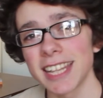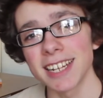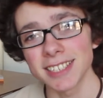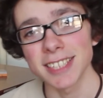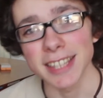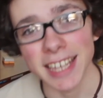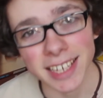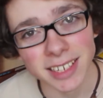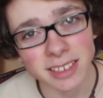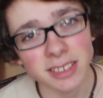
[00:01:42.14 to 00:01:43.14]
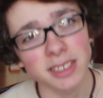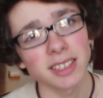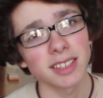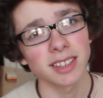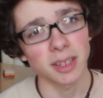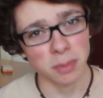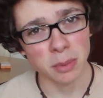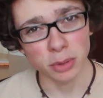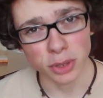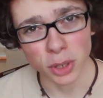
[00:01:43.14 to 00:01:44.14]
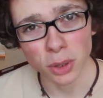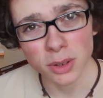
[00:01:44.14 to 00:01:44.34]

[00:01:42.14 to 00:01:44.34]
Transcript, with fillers: that it's a thing that people do.